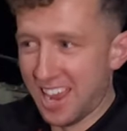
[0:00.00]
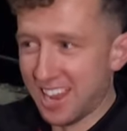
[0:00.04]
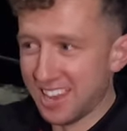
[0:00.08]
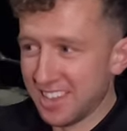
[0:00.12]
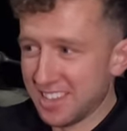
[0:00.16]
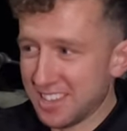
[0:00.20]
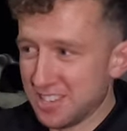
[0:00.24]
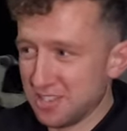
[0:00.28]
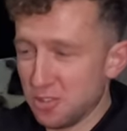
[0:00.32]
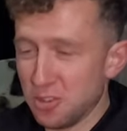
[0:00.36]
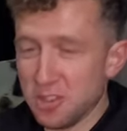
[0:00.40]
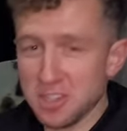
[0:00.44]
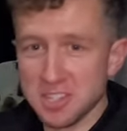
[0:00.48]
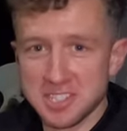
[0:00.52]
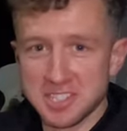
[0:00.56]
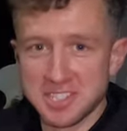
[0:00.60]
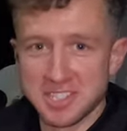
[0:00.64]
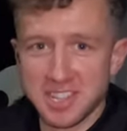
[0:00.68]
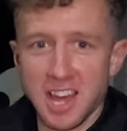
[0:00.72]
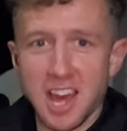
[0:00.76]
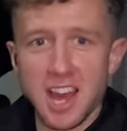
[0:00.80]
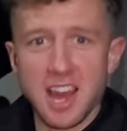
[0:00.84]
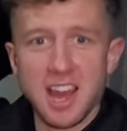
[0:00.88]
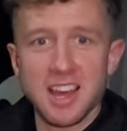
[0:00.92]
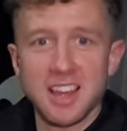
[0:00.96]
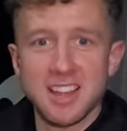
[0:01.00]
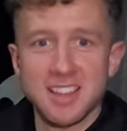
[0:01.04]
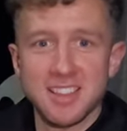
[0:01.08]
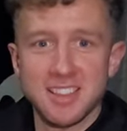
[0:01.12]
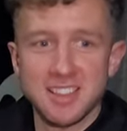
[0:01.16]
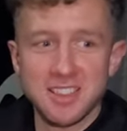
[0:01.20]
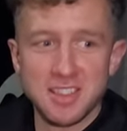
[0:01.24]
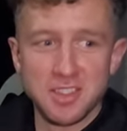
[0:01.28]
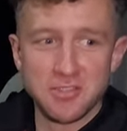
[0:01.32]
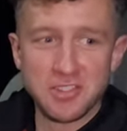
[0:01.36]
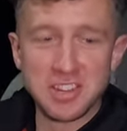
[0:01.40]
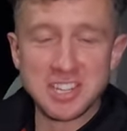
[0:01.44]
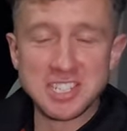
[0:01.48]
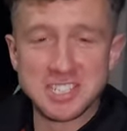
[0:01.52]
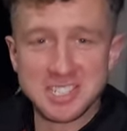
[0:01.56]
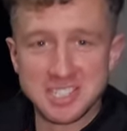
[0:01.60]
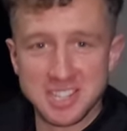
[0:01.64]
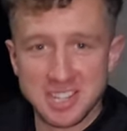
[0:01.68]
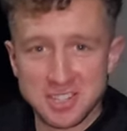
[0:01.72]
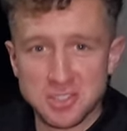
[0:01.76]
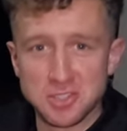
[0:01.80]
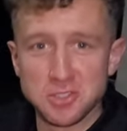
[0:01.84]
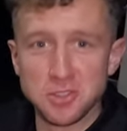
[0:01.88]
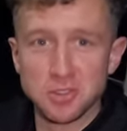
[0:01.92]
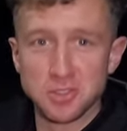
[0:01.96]
early doors that the
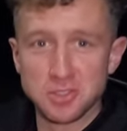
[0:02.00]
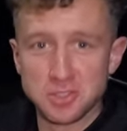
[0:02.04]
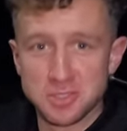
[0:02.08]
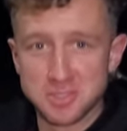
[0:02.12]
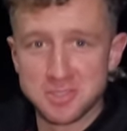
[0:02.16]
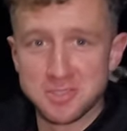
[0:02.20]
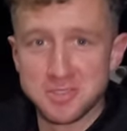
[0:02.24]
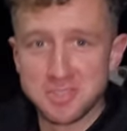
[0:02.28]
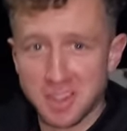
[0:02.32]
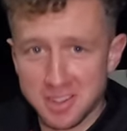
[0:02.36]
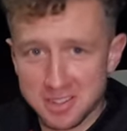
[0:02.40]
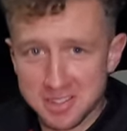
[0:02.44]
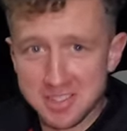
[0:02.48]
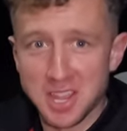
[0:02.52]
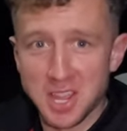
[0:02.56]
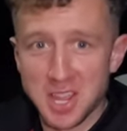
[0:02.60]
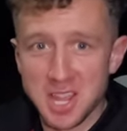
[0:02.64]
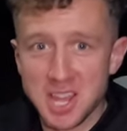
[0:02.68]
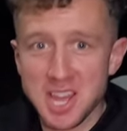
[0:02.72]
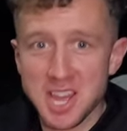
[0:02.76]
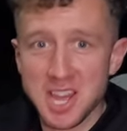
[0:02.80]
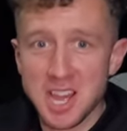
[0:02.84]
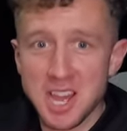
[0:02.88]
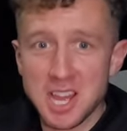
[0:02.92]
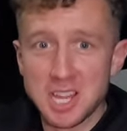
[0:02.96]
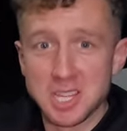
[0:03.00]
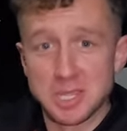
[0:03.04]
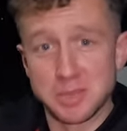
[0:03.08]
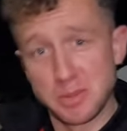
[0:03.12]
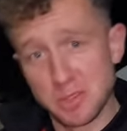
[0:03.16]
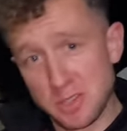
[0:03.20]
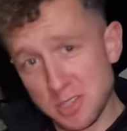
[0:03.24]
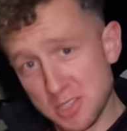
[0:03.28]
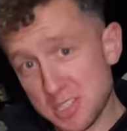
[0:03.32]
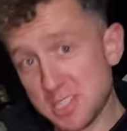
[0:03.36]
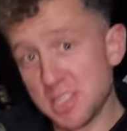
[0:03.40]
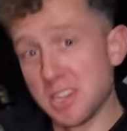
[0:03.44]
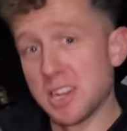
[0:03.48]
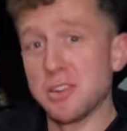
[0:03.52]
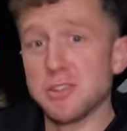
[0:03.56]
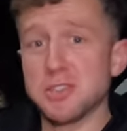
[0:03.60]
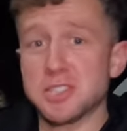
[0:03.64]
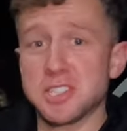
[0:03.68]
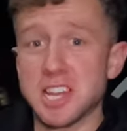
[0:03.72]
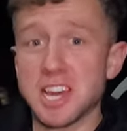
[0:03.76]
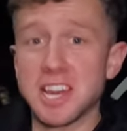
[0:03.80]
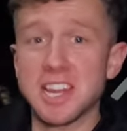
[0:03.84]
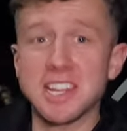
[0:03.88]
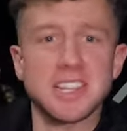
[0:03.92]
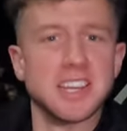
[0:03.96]
reason they're so dirty is because they're
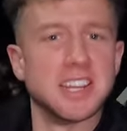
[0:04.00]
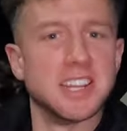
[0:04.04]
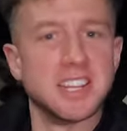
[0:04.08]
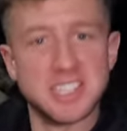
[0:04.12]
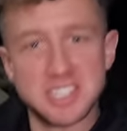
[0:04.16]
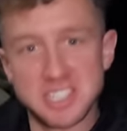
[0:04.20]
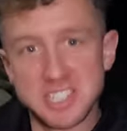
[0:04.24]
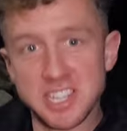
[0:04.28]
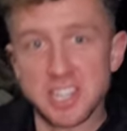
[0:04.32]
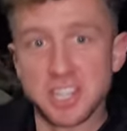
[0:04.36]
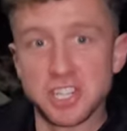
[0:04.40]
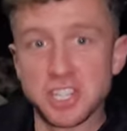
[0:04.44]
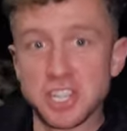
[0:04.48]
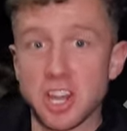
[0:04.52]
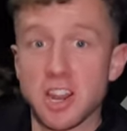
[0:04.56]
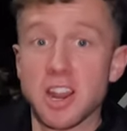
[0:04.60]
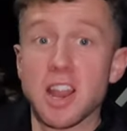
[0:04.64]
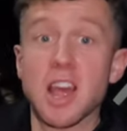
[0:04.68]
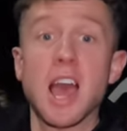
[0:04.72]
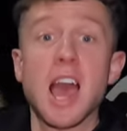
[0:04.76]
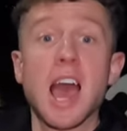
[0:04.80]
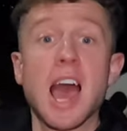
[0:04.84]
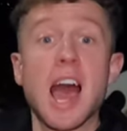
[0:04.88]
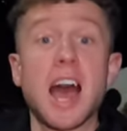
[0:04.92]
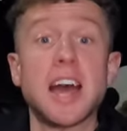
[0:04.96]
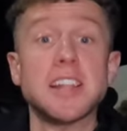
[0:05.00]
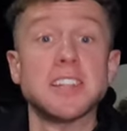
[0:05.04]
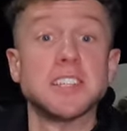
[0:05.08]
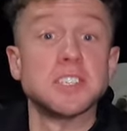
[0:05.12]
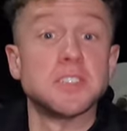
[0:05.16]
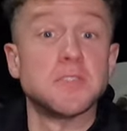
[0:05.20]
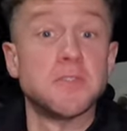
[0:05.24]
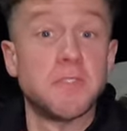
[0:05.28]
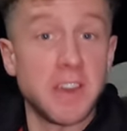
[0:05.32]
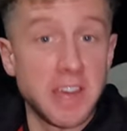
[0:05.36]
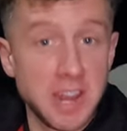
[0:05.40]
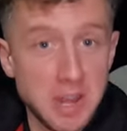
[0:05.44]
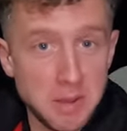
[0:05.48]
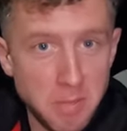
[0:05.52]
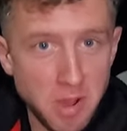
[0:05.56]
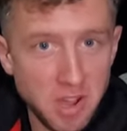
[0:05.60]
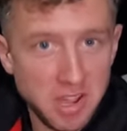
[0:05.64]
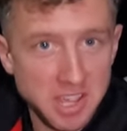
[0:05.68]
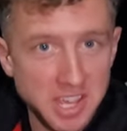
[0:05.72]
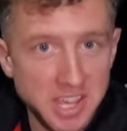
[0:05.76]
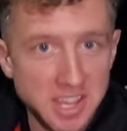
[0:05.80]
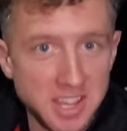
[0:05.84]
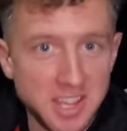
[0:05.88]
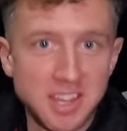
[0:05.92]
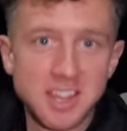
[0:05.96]
outside and it's Ayrshire. And it's very
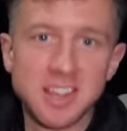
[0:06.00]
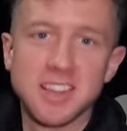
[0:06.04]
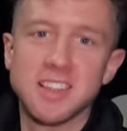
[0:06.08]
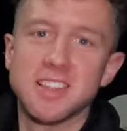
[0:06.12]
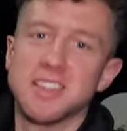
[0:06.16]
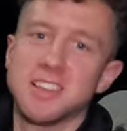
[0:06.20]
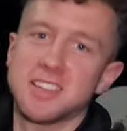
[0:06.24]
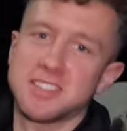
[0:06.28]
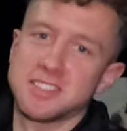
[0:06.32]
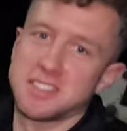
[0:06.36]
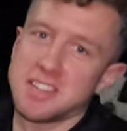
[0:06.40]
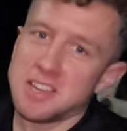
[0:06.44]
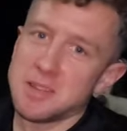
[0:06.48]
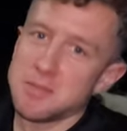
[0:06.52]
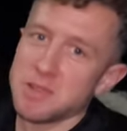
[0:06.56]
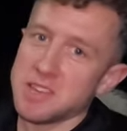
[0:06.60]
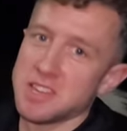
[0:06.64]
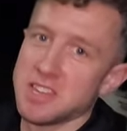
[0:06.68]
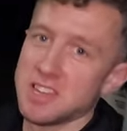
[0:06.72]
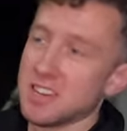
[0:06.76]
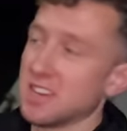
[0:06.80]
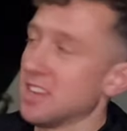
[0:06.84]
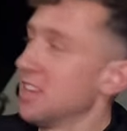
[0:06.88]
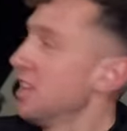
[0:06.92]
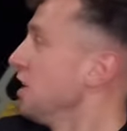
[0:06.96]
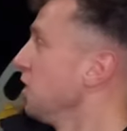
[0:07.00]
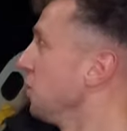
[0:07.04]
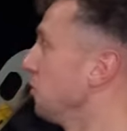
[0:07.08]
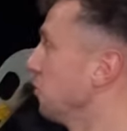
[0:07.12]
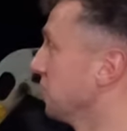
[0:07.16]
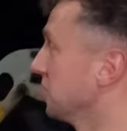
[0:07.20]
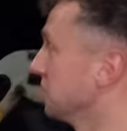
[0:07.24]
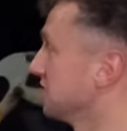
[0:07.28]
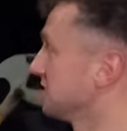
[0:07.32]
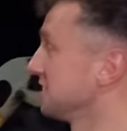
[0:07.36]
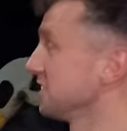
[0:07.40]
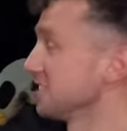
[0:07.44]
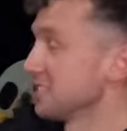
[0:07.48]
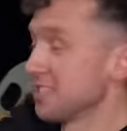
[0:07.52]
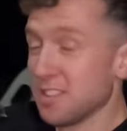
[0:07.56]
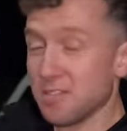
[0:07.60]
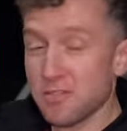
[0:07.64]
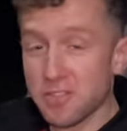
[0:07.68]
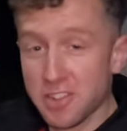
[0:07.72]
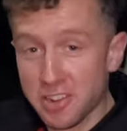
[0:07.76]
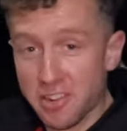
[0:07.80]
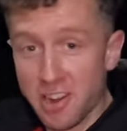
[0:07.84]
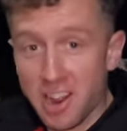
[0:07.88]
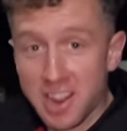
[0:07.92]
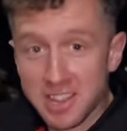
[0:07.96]
mucky this time of year. Whereas these
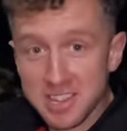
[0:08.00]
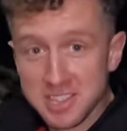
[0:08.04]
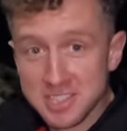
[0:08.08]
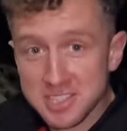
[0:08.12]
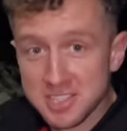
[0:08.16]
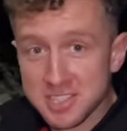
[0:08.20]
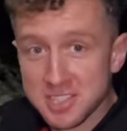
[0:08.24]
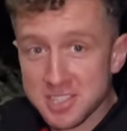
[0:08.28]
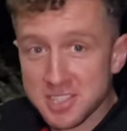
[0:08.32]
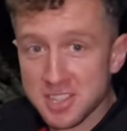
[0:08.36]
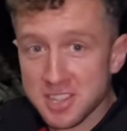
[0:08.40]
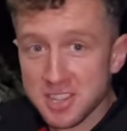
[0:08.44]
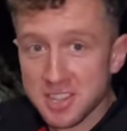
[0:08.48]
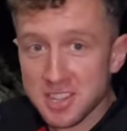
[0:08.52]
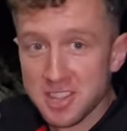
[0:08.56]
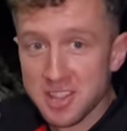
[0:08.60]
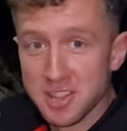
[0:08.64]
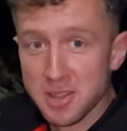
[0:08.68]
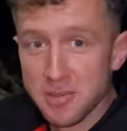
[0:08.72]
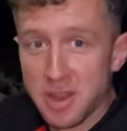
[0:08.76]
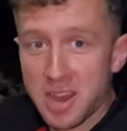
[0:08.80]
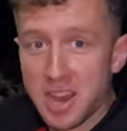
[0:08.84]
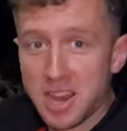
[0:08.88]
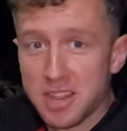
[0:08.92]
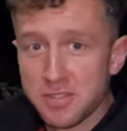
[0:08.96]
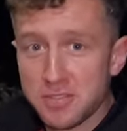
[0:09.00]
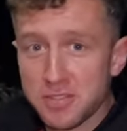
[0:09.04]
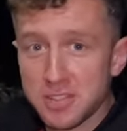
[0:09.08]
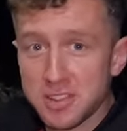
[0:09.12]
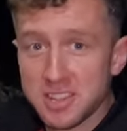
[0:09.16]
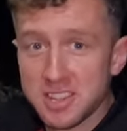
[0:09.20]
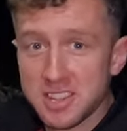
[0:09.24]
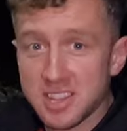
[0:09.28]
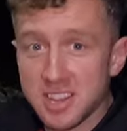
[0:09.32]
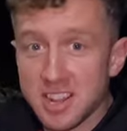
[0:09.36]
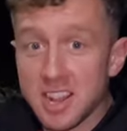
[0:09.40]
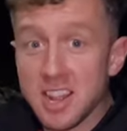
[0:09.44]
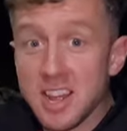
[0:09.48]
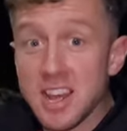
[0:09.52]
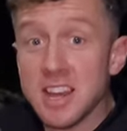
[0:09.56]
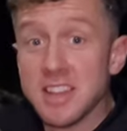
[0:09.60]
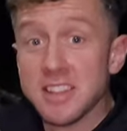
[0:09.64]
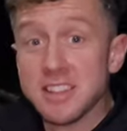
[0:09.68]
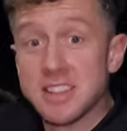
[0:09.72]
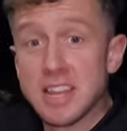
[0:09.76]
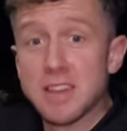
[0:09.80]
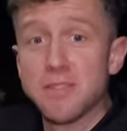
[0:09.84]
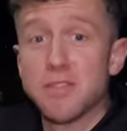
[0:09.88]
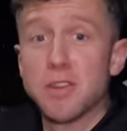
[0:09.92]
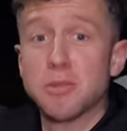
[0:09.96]
lovely Ryelands that we had for here,
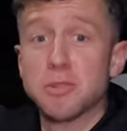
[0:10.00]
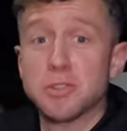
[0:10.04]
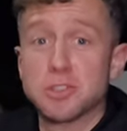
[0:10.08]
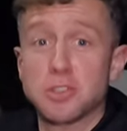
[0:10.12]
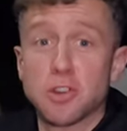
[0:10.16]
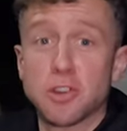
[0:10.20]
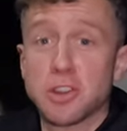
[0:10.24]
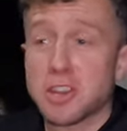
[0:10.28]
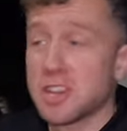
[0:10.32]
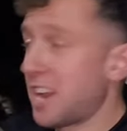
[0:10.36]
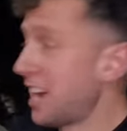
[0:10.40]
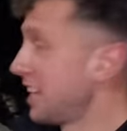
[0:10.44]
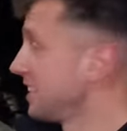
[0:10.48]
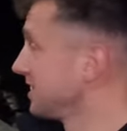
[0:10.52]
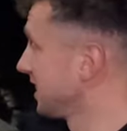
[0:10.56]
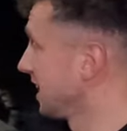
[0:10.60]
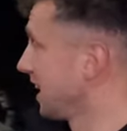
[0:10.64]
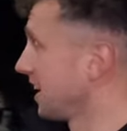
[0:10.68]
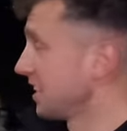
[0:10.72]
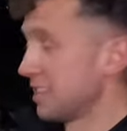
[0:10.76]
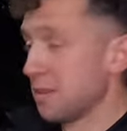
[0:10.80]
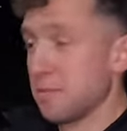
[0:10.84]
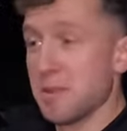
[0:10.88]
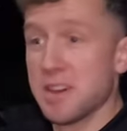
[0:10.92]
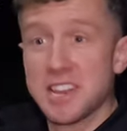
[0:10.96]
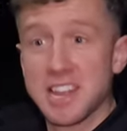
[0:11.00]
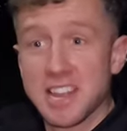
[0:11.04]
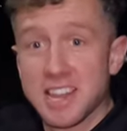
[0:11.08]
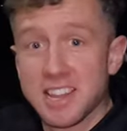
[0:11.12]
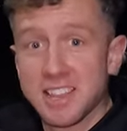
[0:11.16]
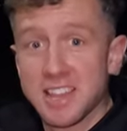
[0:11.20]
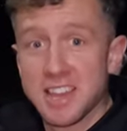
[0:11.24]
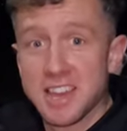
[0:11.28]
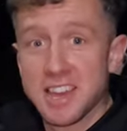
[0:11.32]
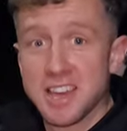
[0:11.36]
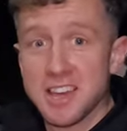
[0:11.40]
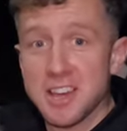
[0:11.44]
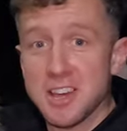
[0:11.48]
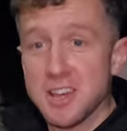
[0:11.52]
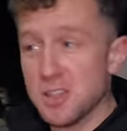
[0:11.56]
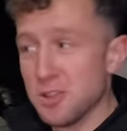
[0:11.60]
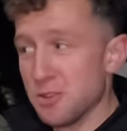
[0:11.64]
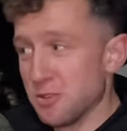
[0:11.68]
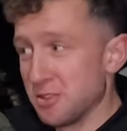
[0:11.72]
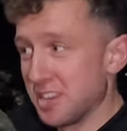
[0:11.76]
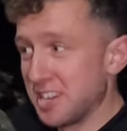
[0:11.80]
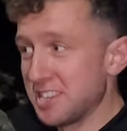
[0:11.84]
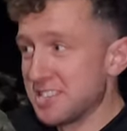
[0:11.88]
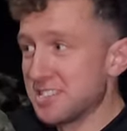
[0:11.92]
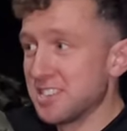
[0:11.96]
Davey was organised, they had them in early,
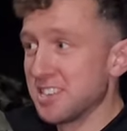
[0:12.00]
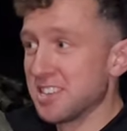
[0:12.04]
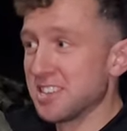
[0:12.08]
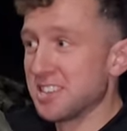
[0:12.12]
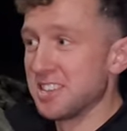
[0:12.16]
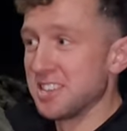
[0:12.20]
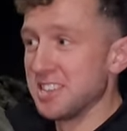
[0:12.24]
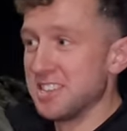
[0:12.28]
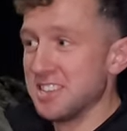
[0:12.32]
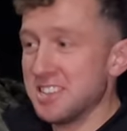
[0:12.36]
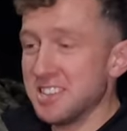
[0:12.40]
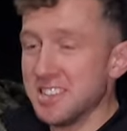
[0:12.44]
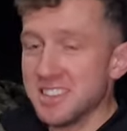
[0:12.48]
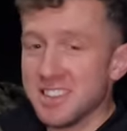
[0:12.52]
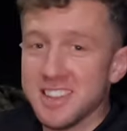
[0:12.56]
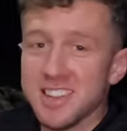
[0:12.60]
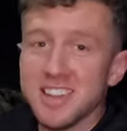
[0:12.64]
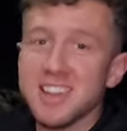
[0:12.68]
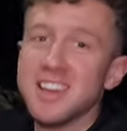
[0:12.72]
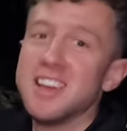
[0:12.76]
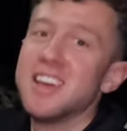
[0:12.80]
they were nice and clean.